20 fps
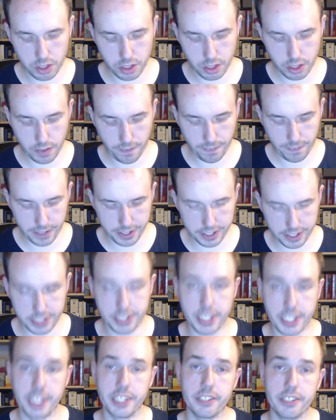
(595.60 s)
in this
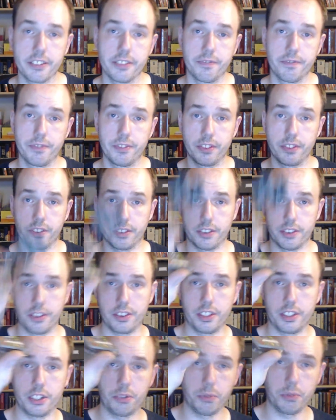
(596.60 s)
case,
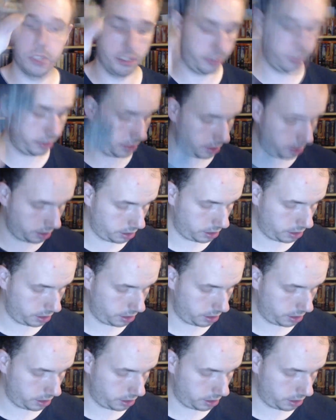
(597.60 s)
this was the